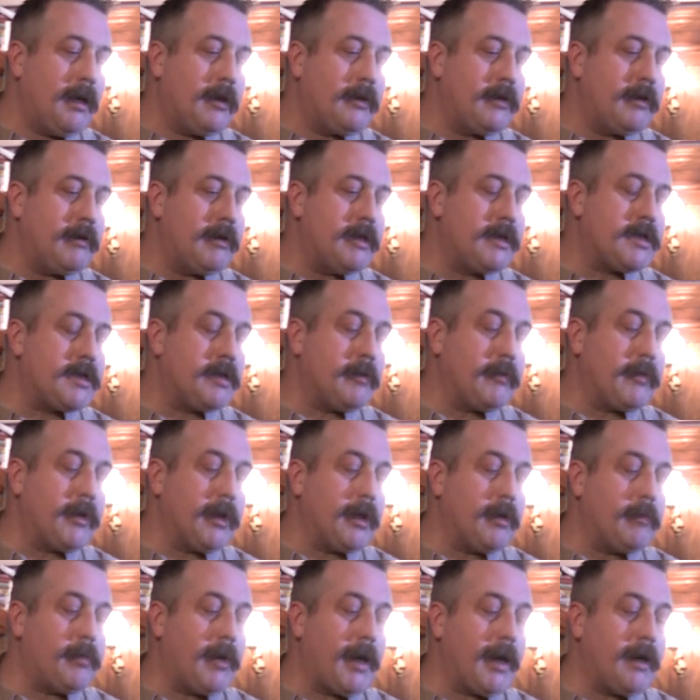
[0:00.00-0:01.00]
there is
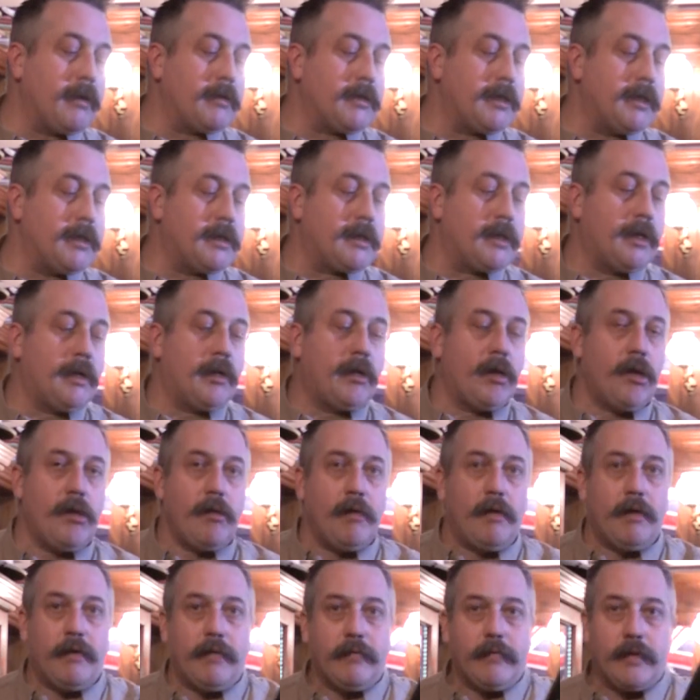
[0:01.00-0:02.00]
something about it
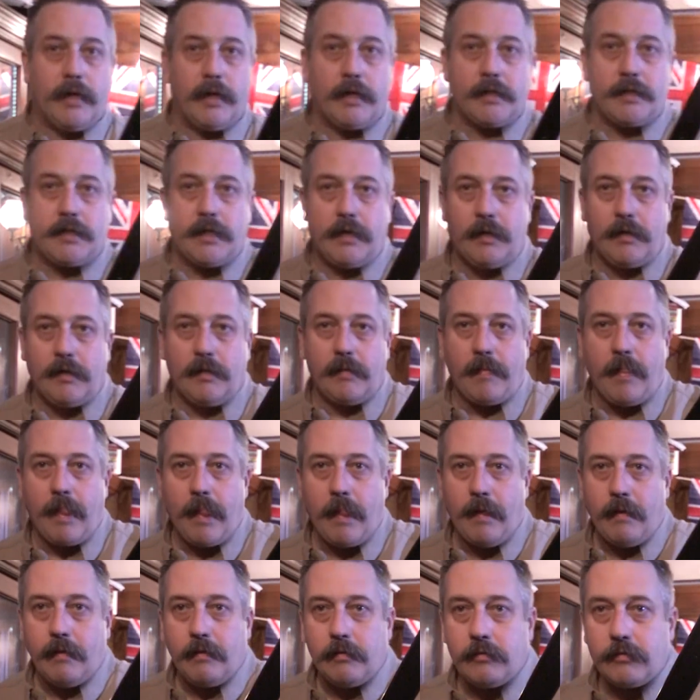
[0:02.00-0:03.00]
that,
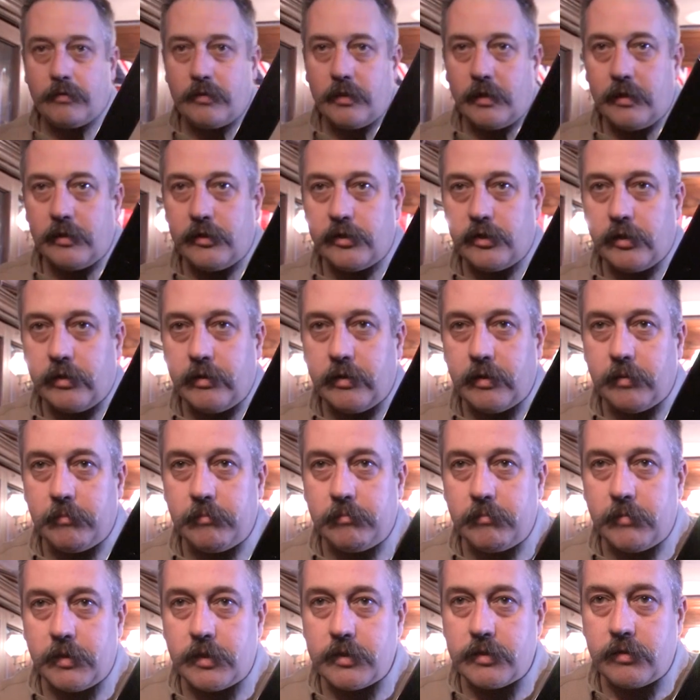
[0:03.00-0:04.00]
I'll try and show you the
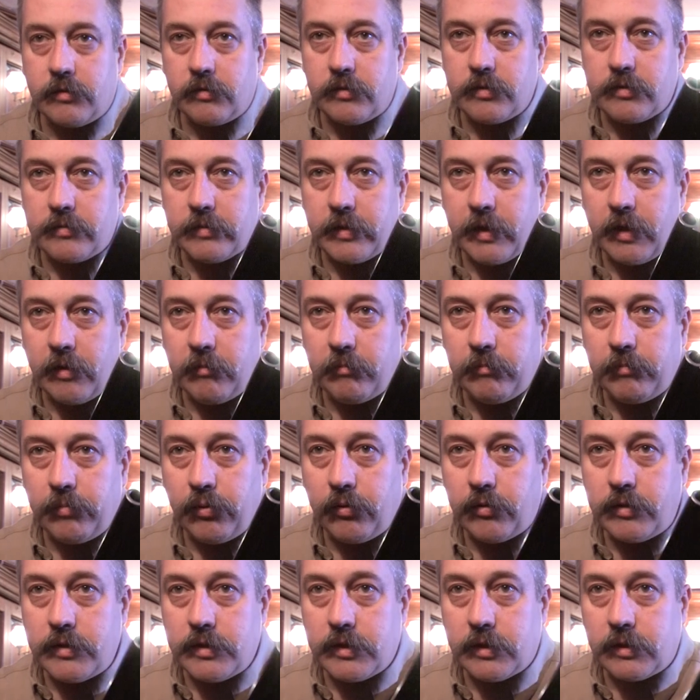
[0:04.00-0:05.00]
muzzles without
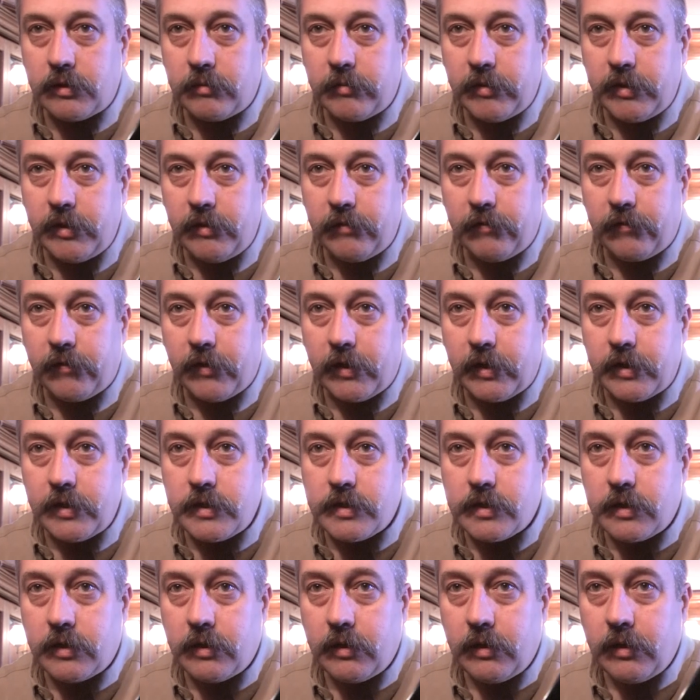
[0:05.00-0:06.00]
pointing them in your
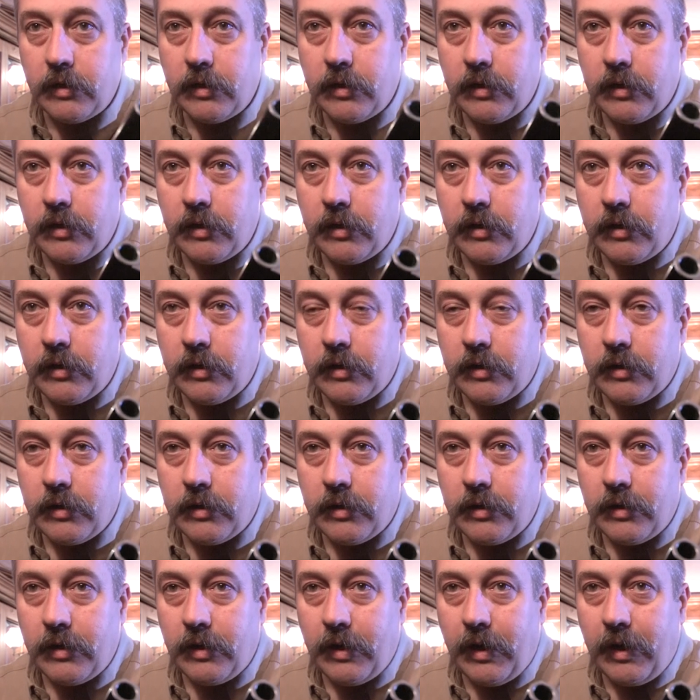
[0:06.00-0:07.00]
face.
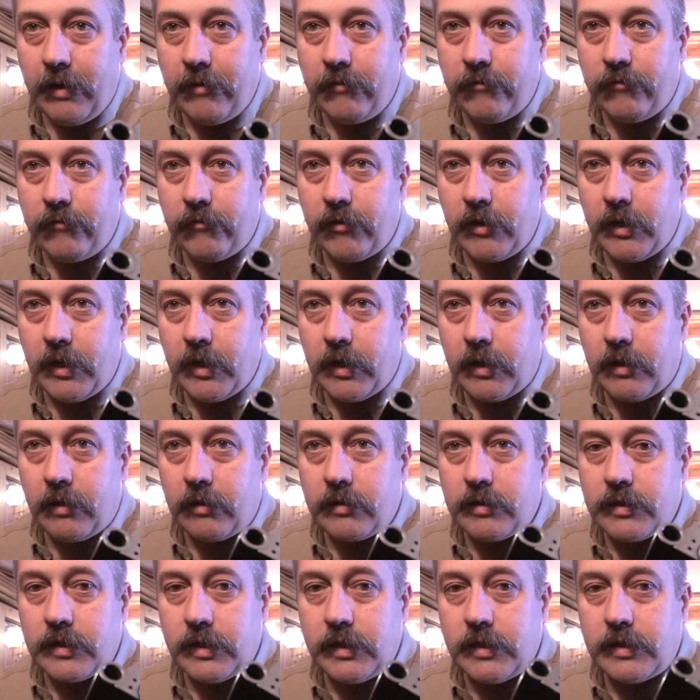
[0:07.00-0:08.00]
Every
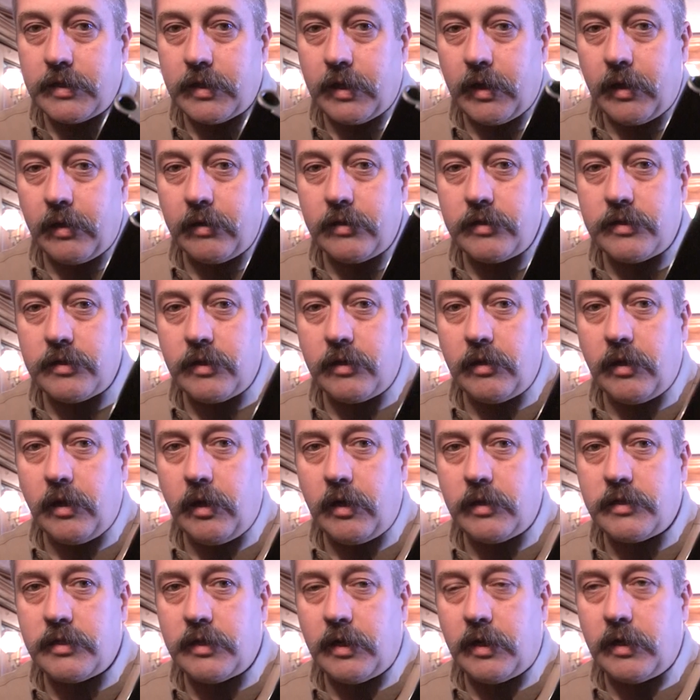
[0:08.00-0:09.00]
little detail is
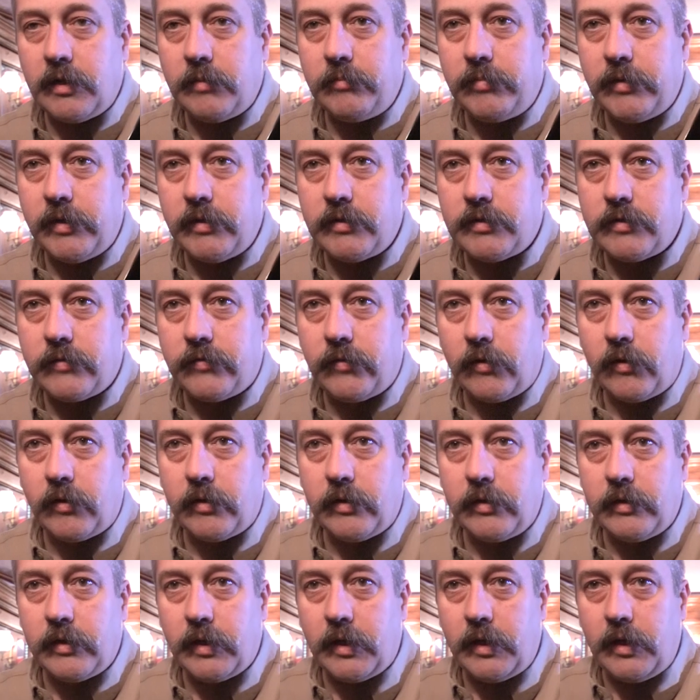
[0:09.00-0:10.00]
utterly beautiful,
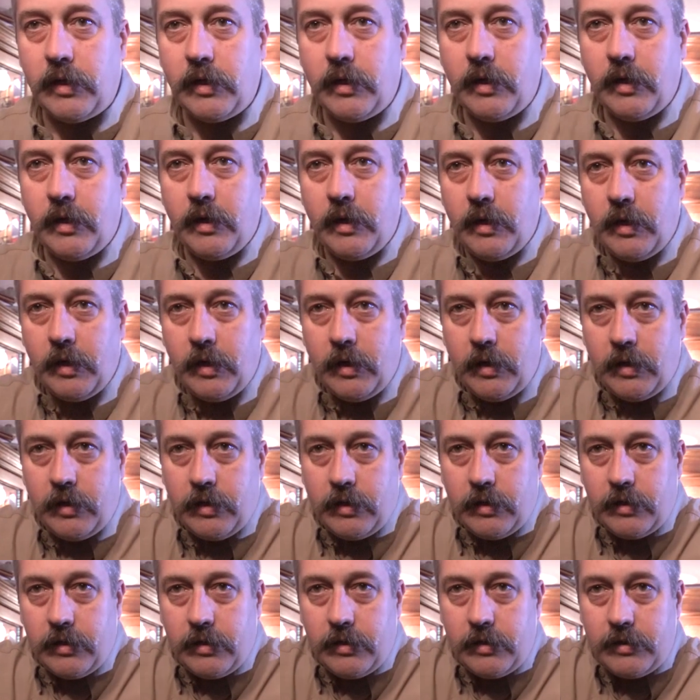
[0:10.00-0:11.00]
and the
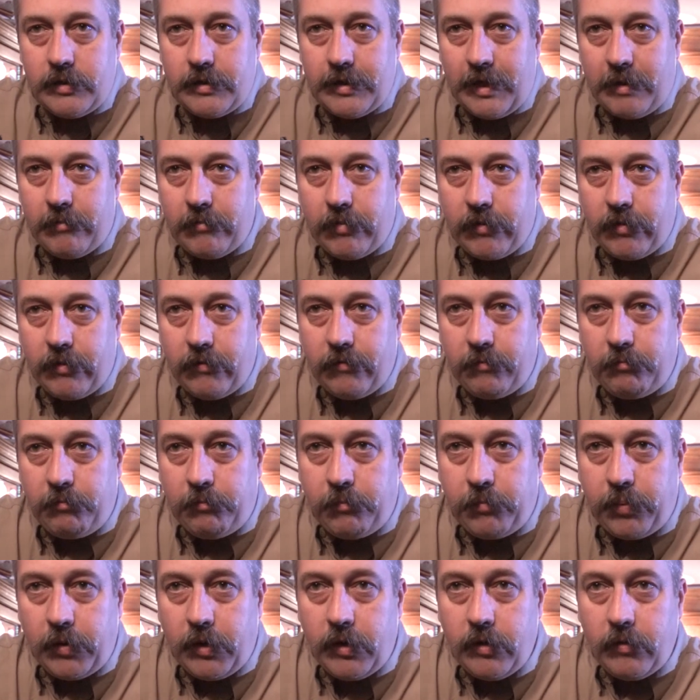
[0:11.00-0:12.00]
depth of
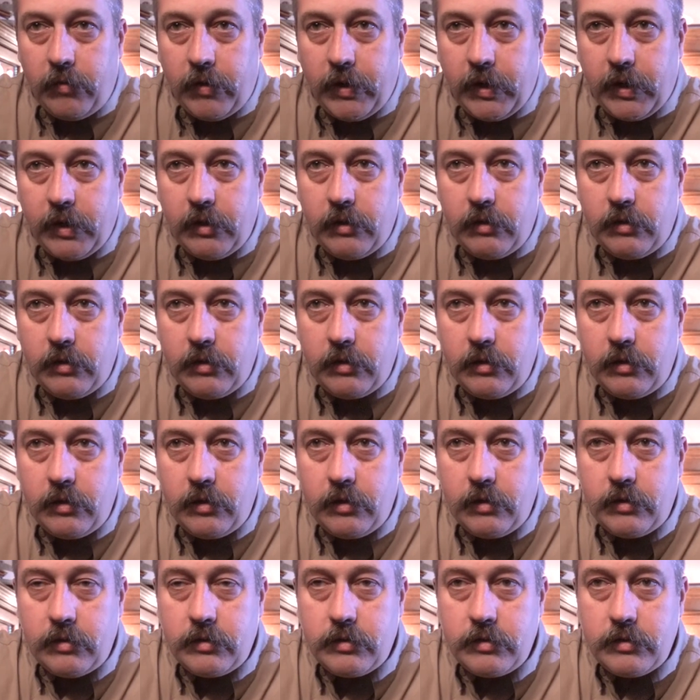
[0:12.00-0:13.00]
bluing,
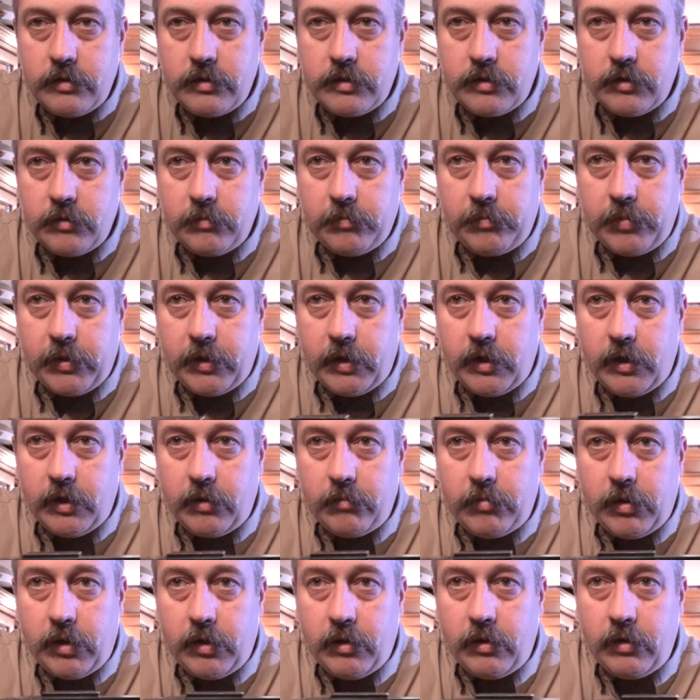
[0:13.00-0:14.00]

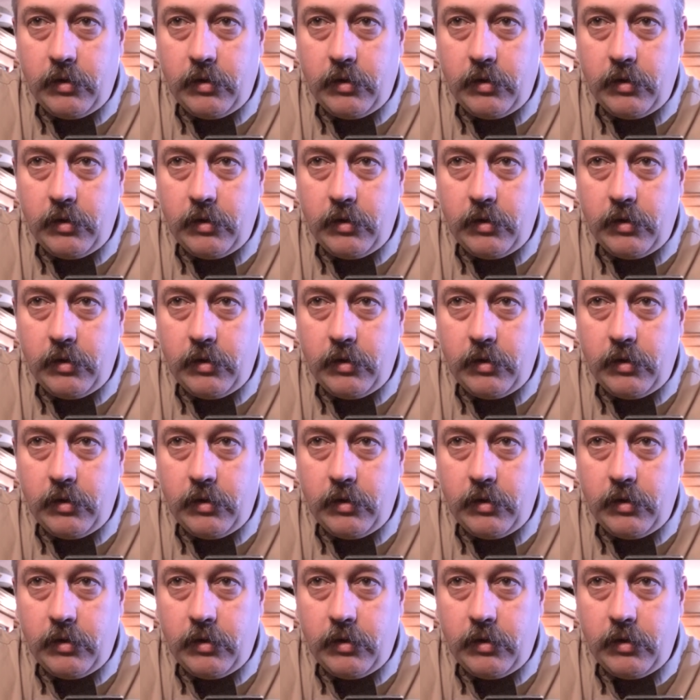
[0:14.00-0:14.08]
superb.